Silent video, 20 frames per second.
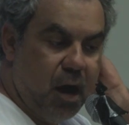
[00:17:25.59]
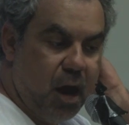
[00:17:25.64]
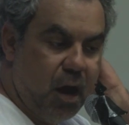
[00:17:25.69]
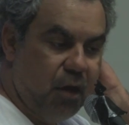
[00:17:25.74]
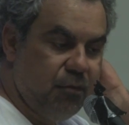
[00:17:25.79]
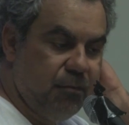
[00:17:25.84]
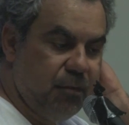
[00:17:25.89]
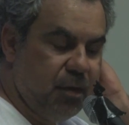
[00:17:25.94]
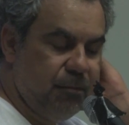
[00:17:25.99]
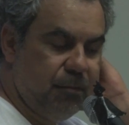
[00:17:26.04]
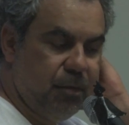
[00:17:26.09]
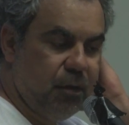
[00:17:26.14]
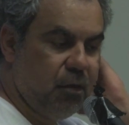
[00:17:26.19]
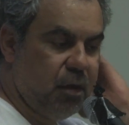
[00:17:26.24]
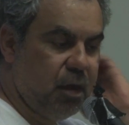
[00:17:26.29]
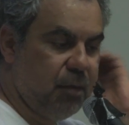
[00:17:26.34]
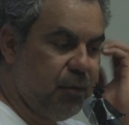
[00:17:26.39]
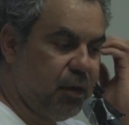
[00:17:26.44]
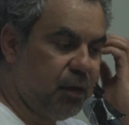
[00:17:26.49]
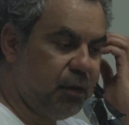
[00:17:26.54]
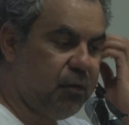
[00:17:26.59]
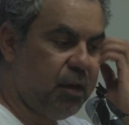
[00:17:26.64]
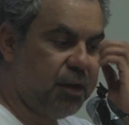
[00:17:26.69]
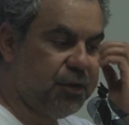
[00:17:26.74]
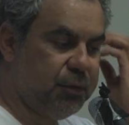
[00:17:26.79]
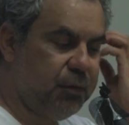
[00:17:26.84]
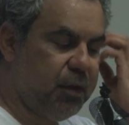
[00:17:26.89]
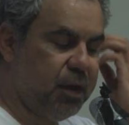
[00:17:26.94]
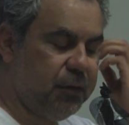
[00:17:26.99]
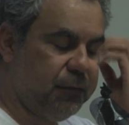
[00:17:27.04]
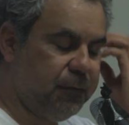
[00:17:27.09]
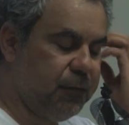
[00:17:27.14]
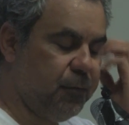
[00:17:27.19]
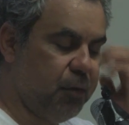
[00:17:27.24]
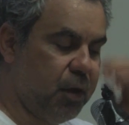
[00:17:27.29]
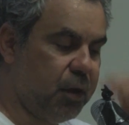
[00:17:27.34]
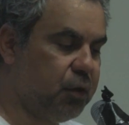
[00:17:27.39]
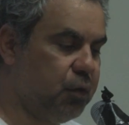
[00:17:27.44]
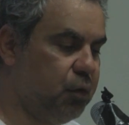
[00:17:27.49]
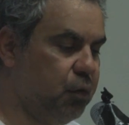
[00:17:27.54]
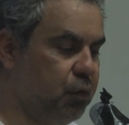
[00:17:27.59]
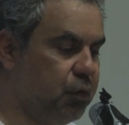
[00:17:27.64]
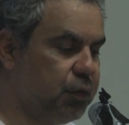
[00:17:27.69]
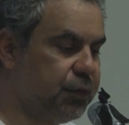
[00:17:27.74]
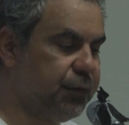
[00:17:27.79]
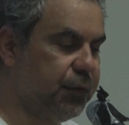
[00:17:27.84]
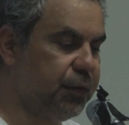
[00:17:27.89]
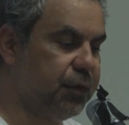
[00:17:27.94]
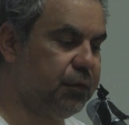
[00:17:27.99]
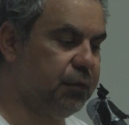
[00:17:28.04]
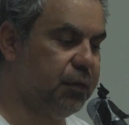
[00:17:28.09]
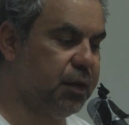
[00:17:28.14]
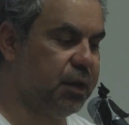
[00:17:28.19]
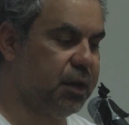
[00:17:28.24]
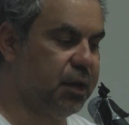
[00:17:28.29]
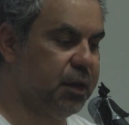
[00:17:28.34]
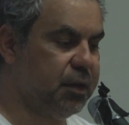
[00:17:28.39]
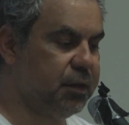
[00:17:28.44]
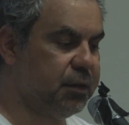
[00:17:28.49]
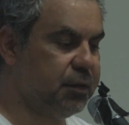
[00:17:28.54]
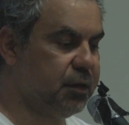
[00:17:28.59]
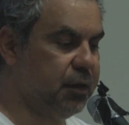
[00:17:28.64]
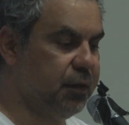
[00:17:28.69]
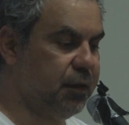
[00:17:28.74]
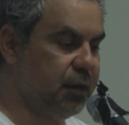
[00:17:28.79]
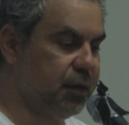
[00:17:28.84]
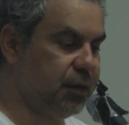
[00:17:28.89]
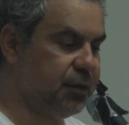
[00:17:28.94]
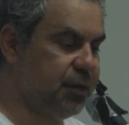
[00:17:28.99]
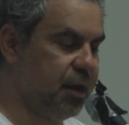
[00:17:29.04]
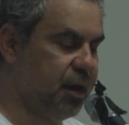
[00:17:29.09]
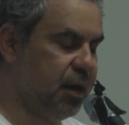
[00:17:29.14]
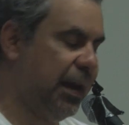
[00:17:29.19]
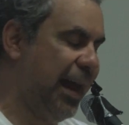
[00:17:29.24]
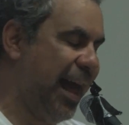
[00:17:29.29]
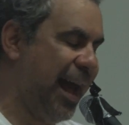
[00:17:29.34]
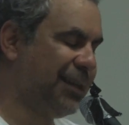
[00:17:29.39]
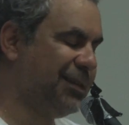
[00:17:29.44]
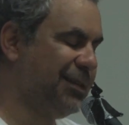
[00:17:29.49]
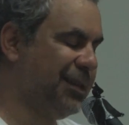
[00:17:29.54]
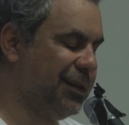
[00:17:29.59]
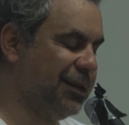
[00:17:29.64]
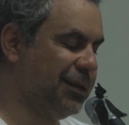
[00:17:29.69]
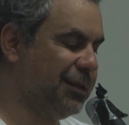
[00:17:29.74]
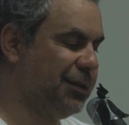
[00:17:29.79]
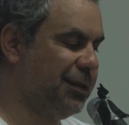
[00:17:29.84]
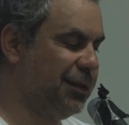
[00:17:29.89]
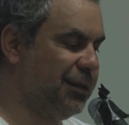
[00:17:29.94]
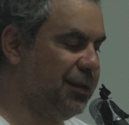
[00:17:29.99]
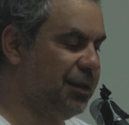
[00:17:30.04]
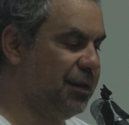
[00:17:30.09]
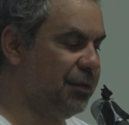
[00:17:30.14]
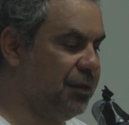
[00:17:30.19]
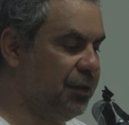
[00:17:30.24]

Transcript: I remember I graduated from my course for 3 years, and then I started acting in Sydney.